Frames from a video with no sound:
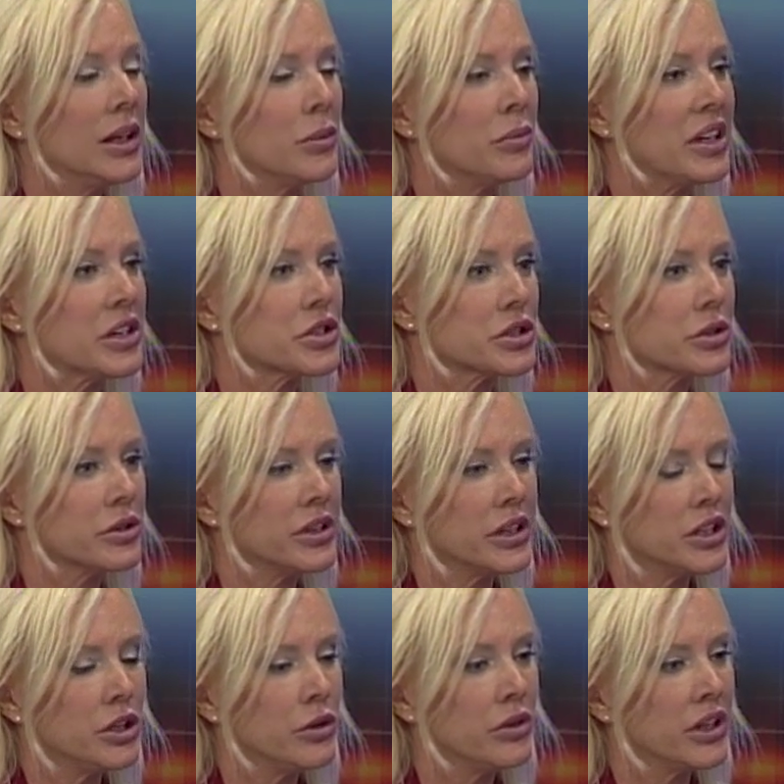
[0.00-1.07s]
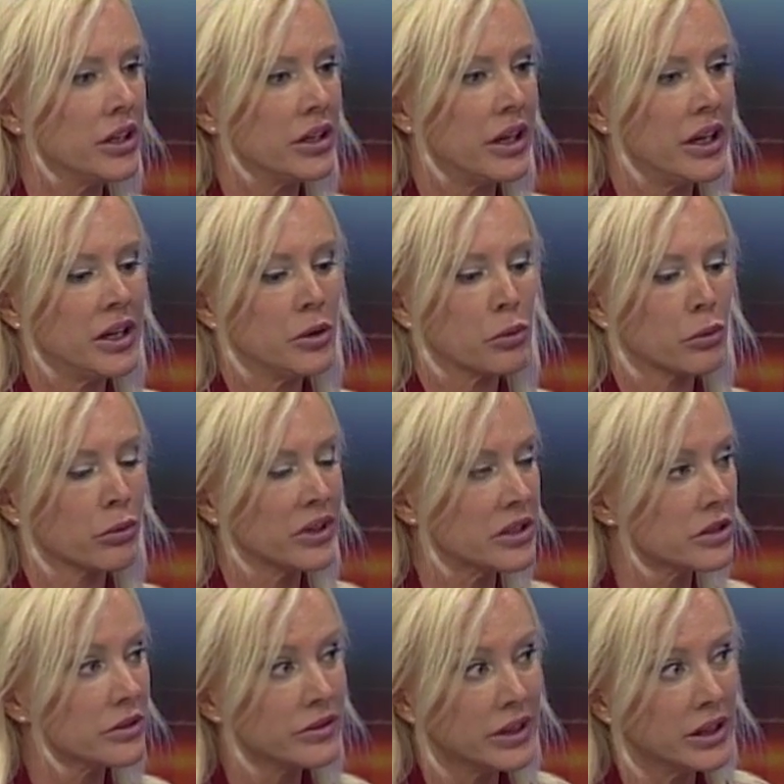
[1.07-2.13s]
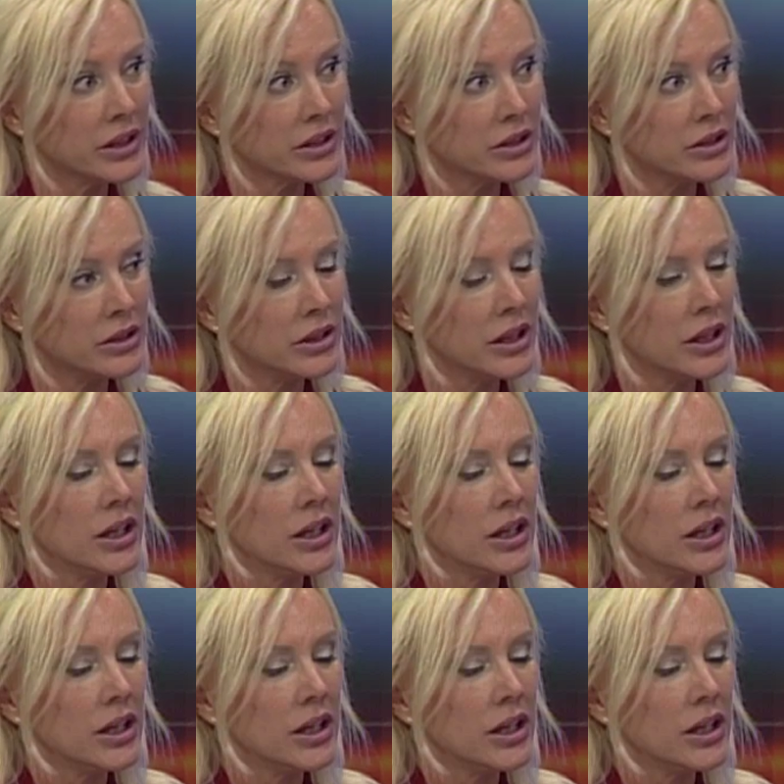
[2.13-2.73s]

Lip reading: make sure that you get a rental vehicle.